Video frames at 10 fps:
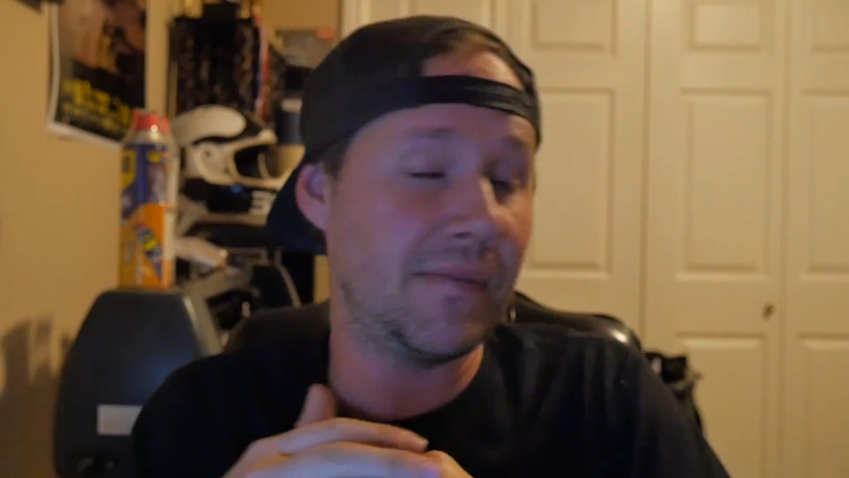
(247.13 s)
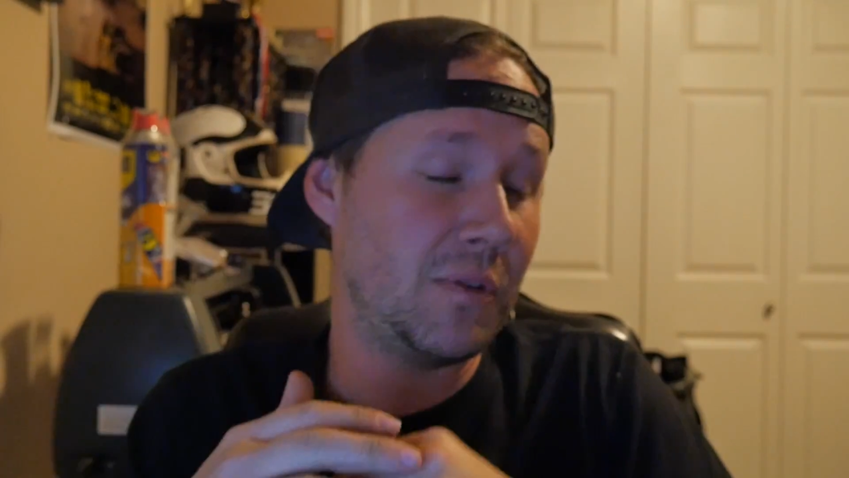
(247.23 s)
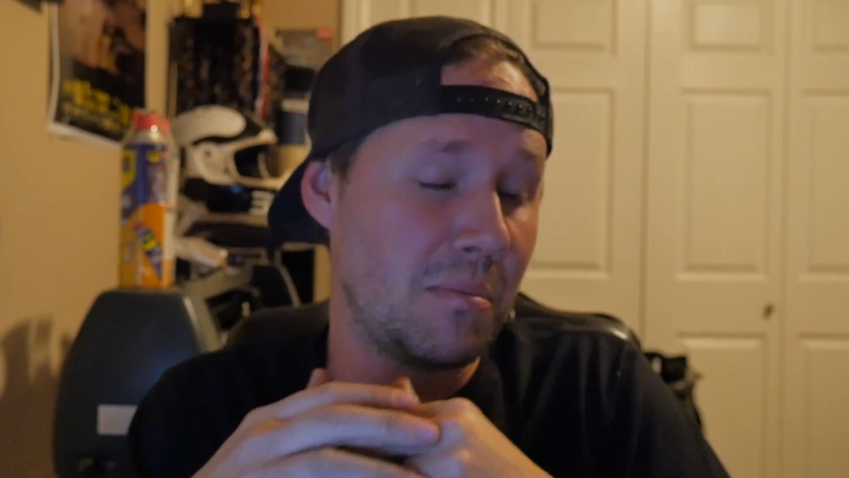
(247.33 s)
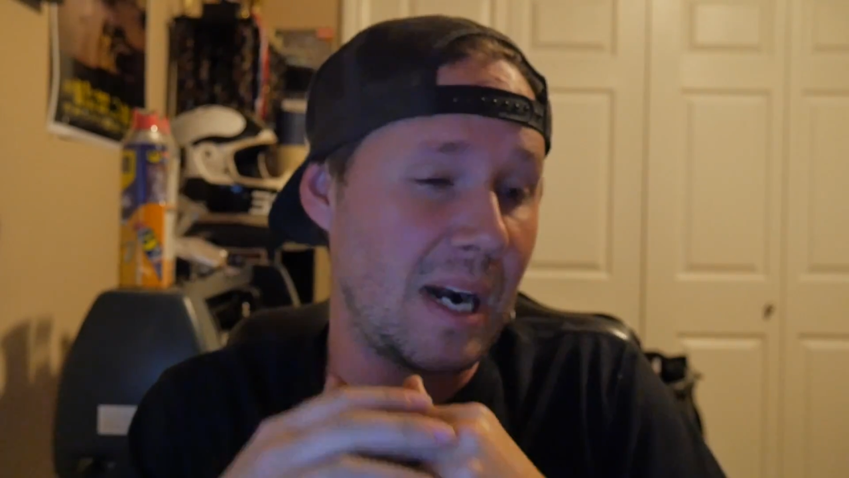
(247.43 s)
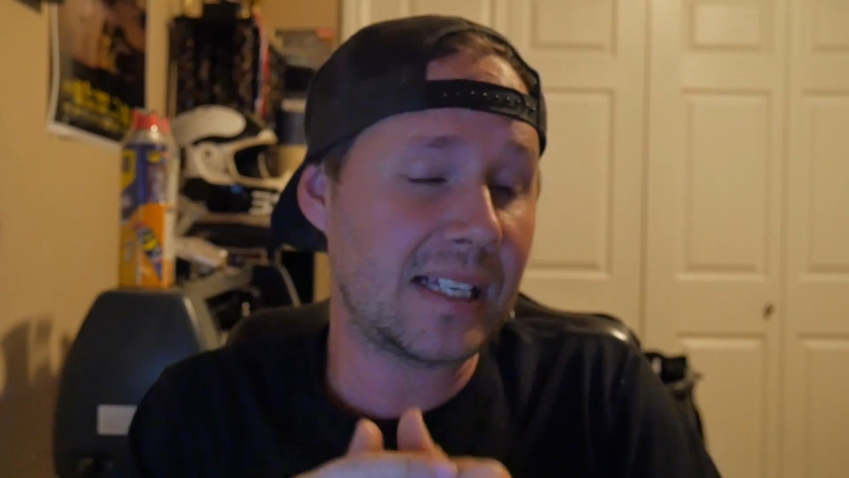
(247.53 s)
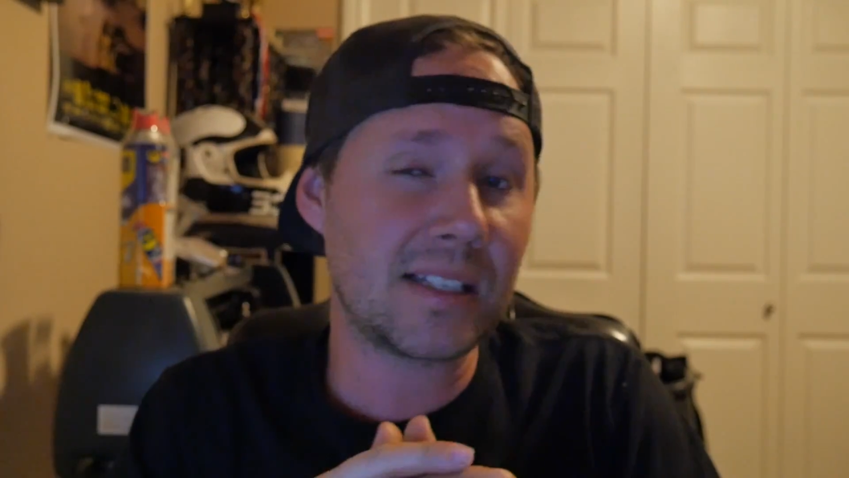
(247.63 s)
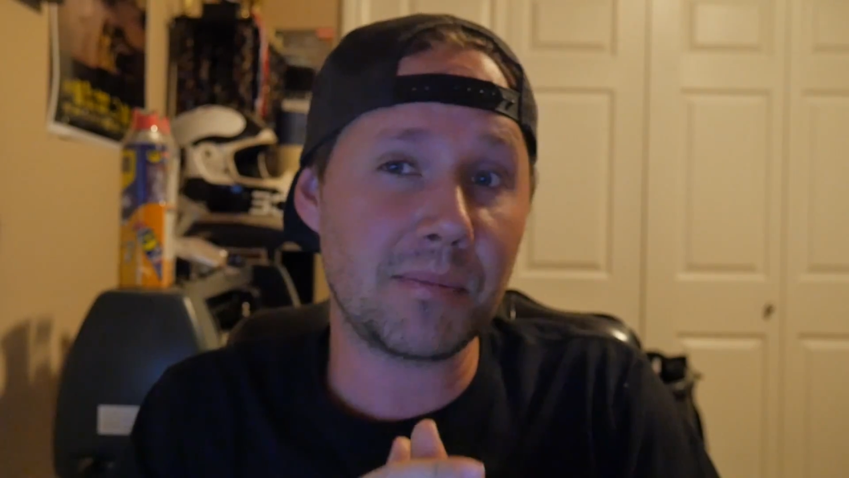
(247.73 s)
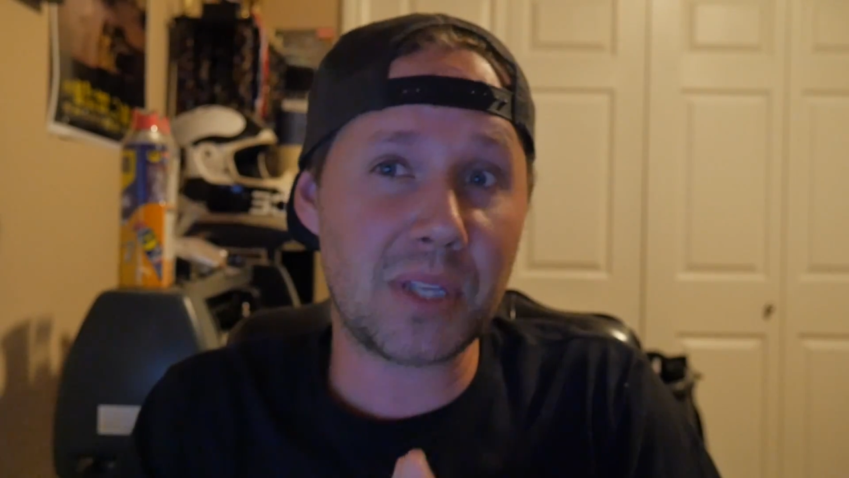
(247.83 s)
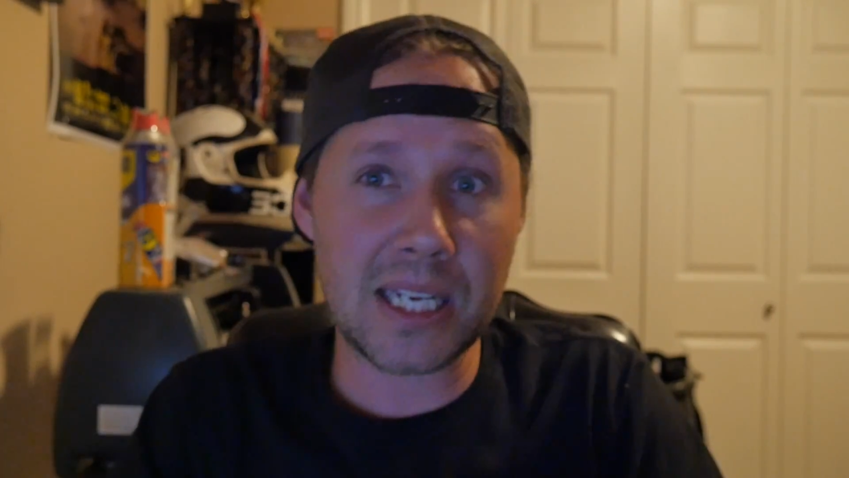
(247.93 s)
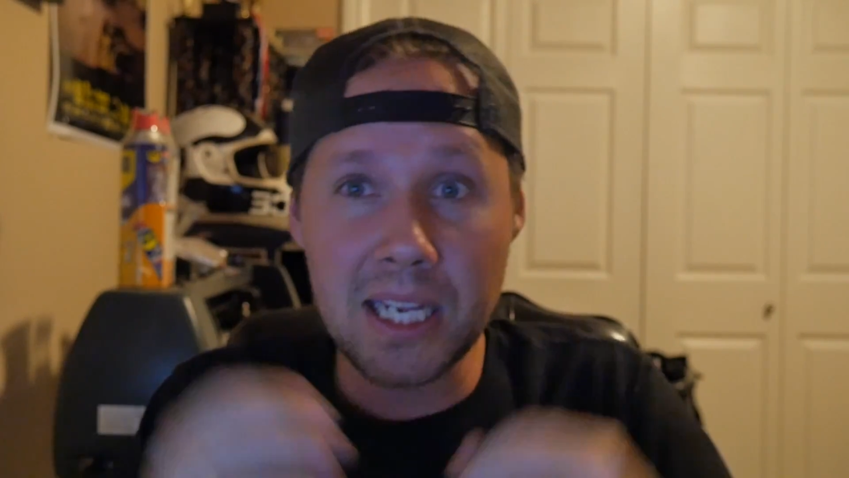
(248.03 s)
If you break
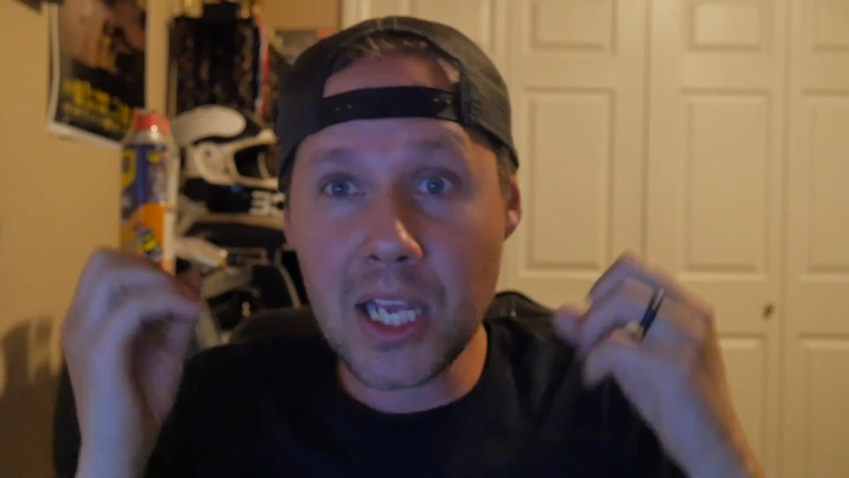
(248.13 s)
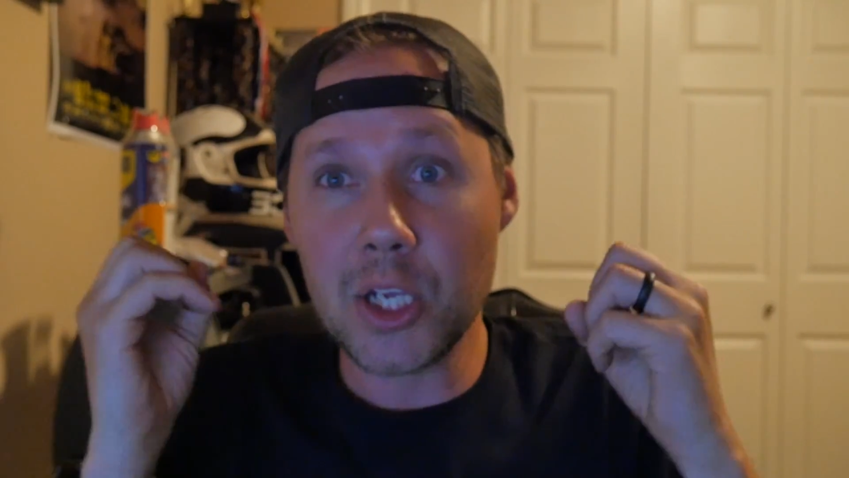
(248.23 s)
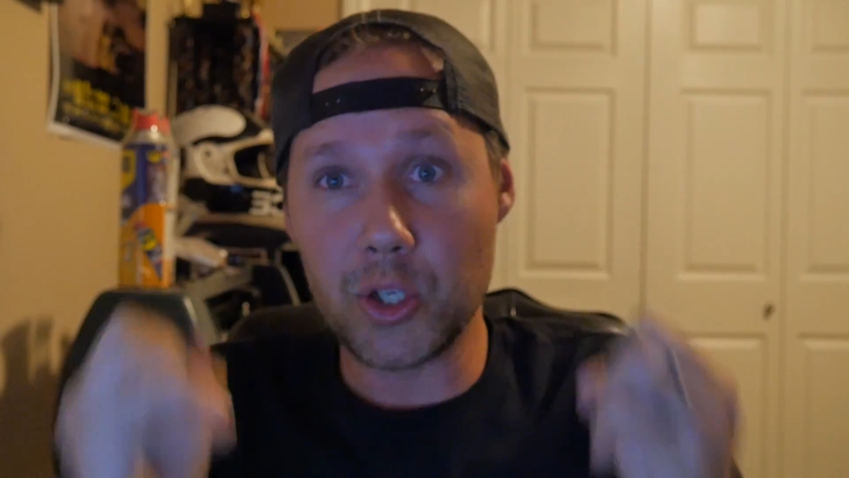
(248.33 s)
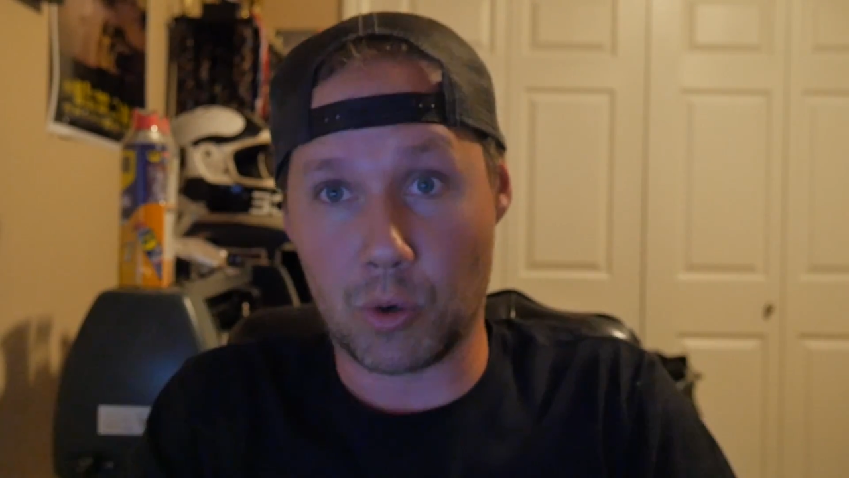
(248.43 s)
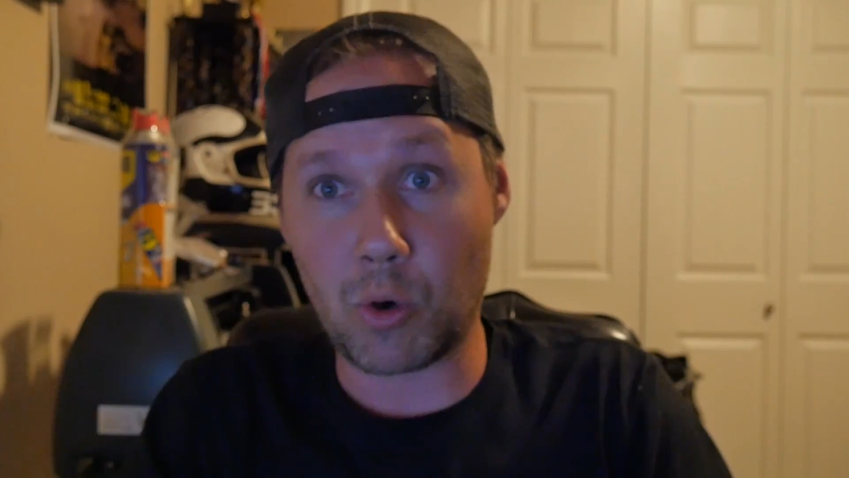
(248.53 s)
something, you're